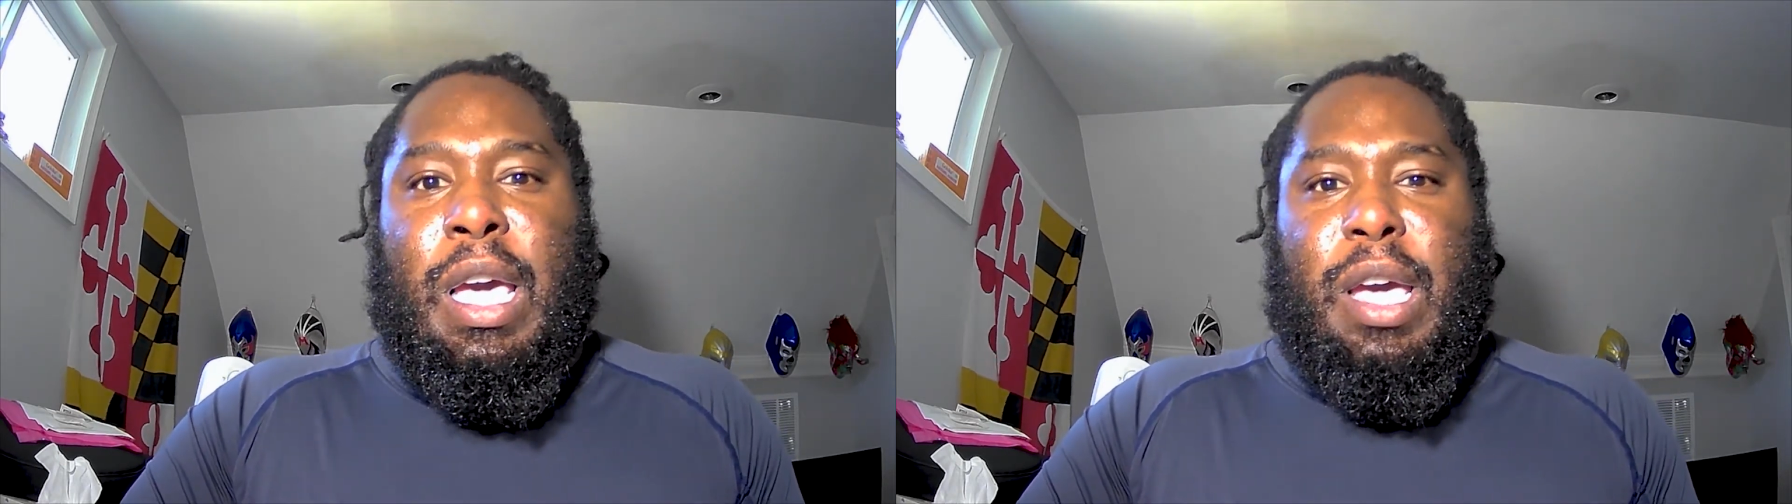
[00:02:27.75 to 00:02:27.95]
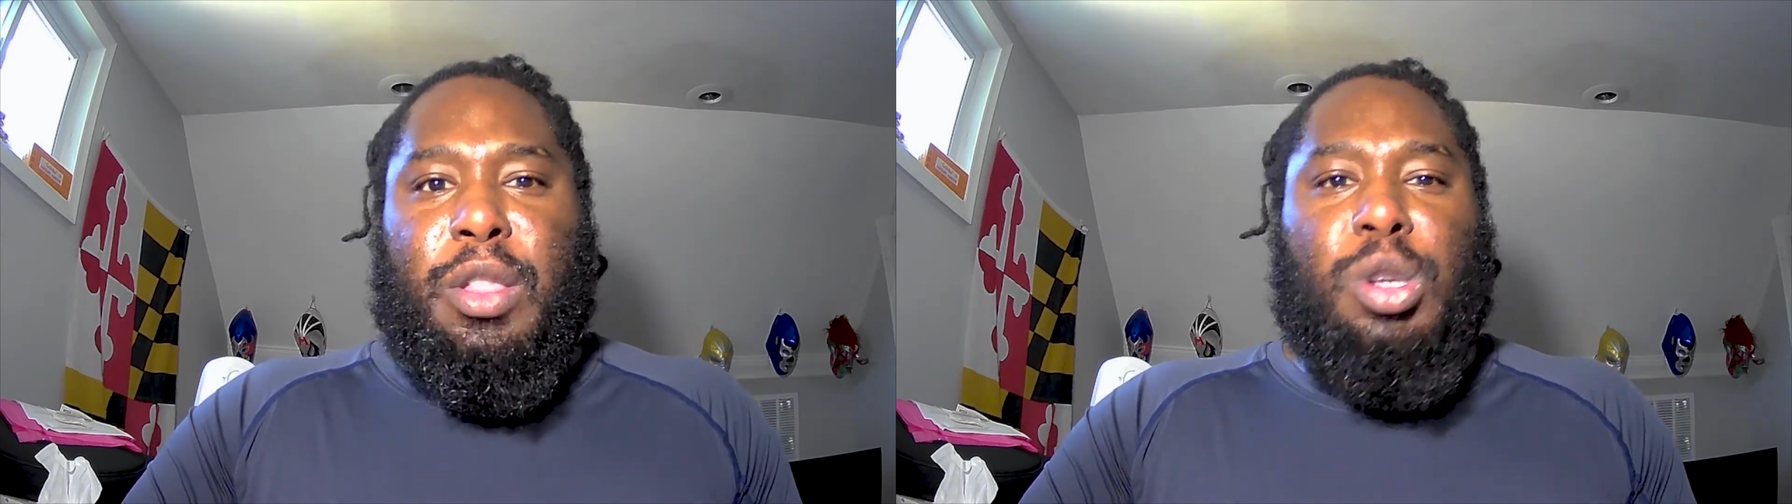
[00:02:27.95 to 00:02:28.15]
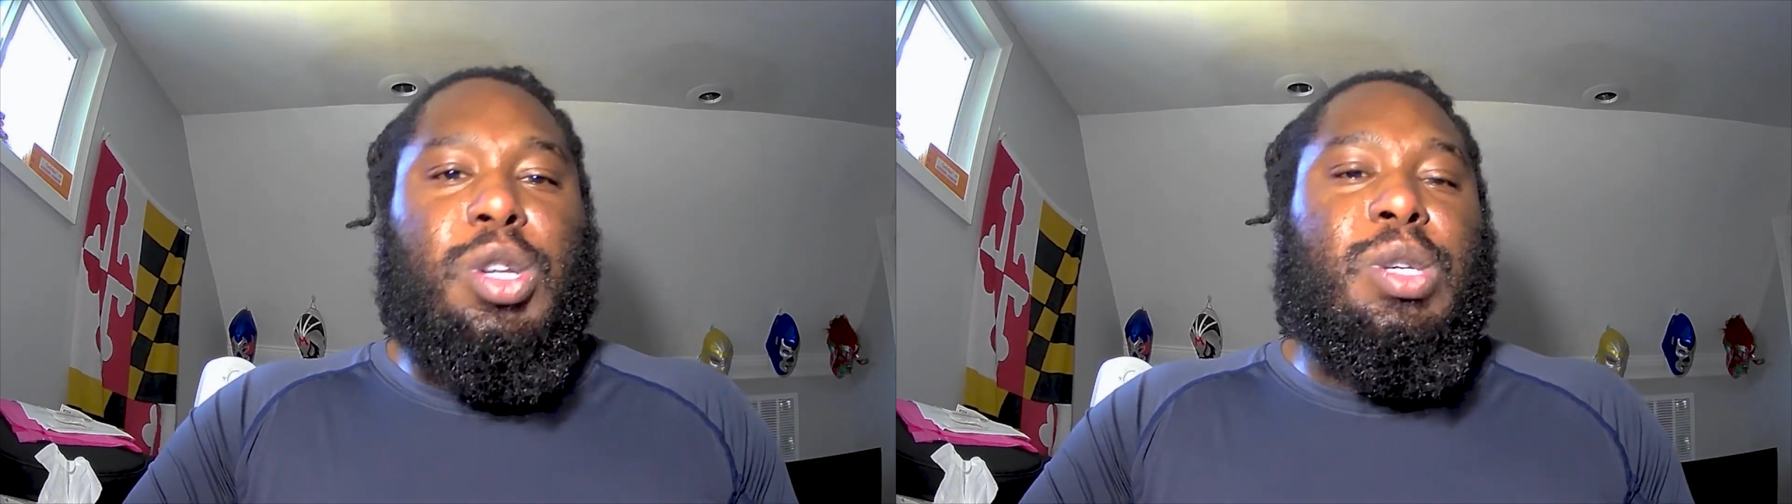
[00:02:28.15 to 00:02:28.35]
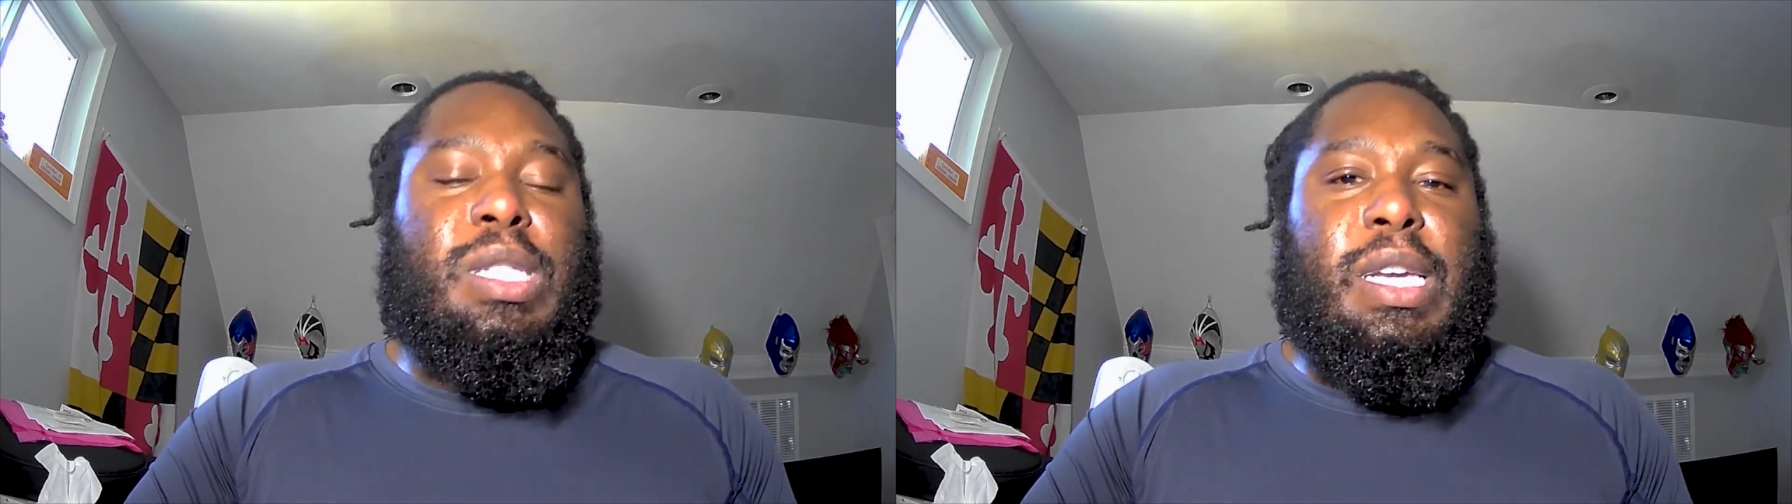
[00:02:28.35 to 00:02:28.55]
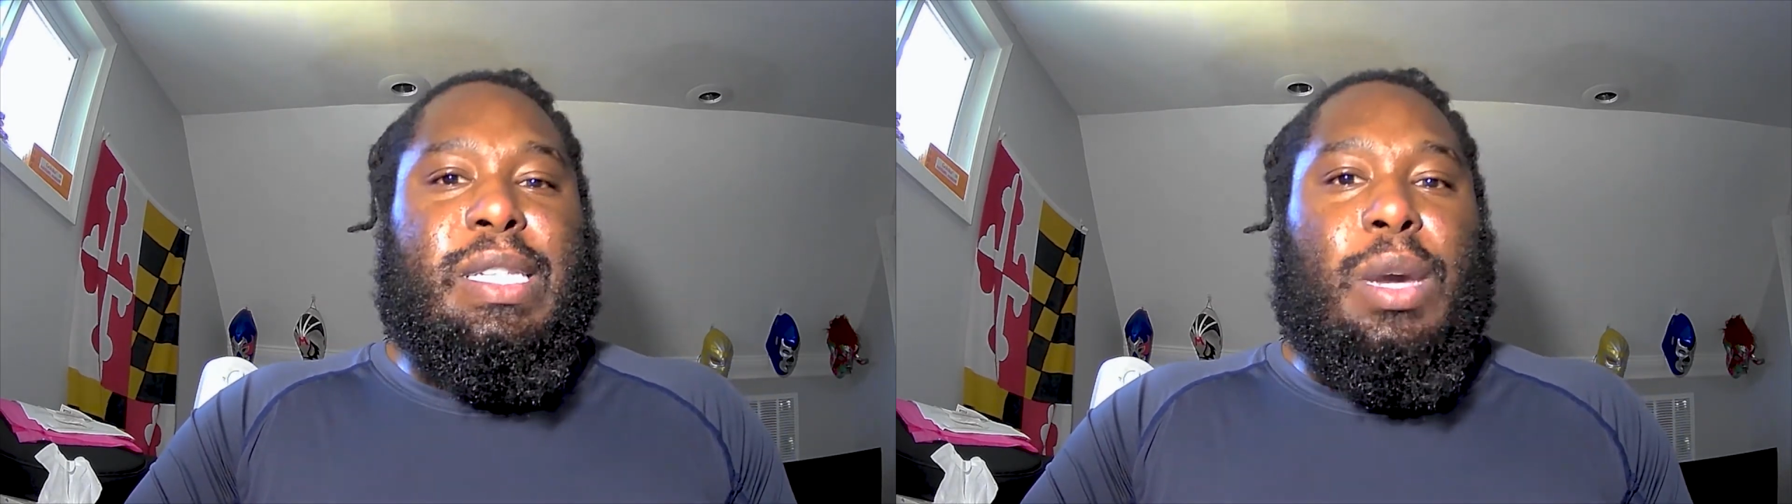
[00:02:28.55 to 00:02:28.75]
And those are those
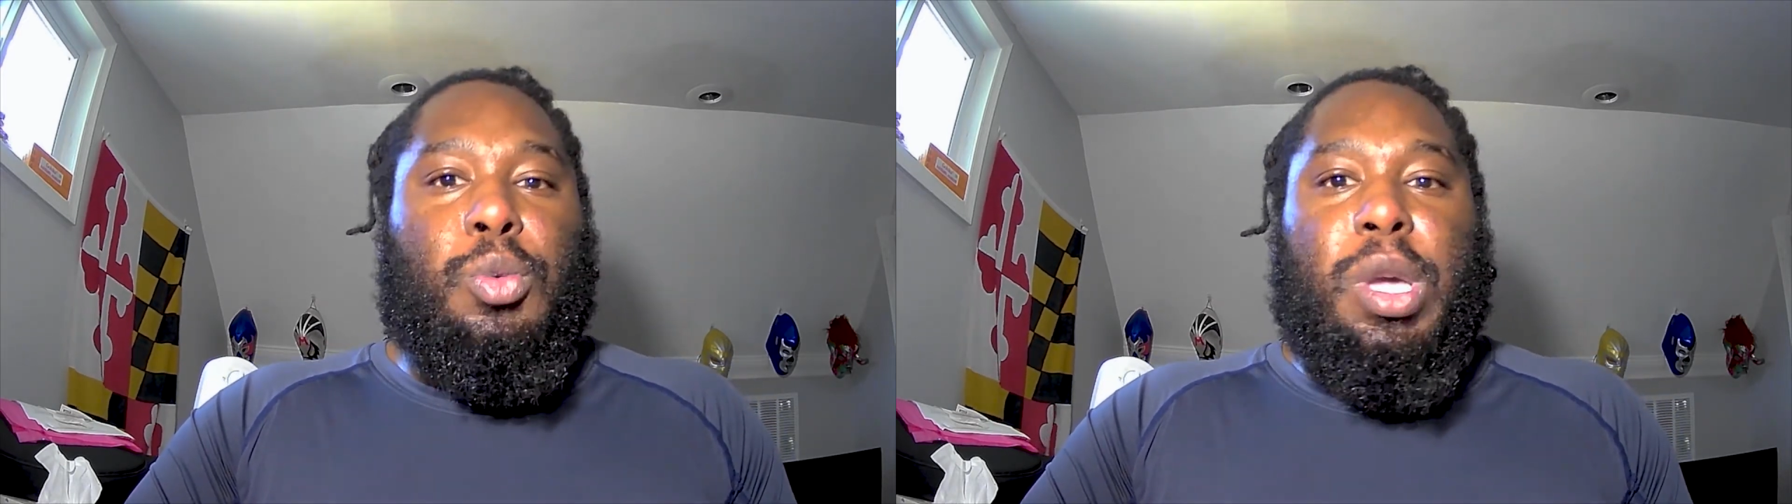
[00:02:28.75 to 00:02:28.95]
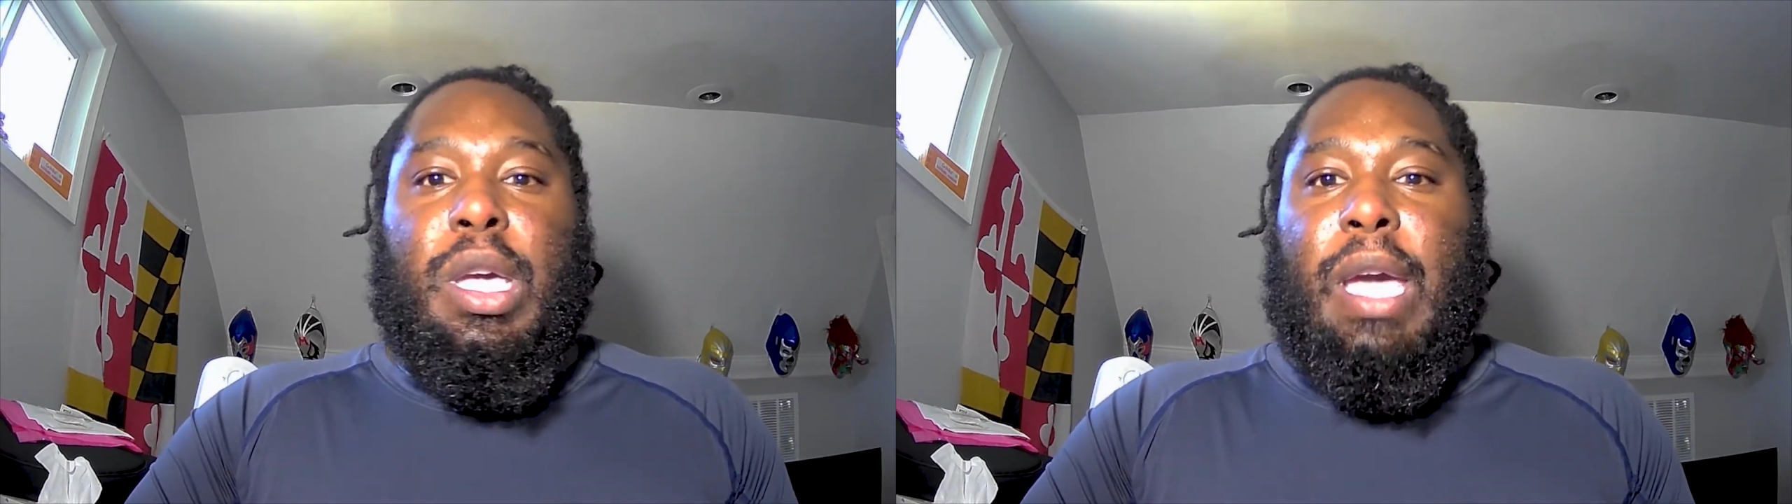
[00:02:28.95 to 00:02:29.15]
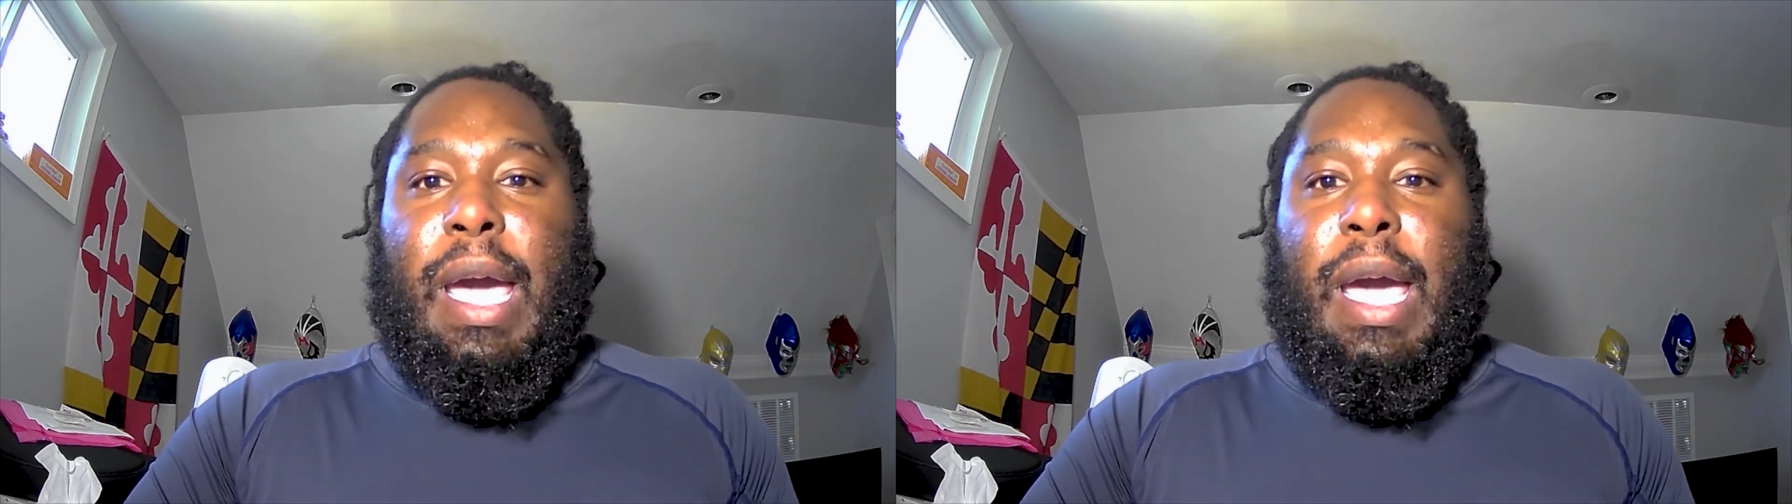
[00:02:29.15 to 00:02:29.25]
things that we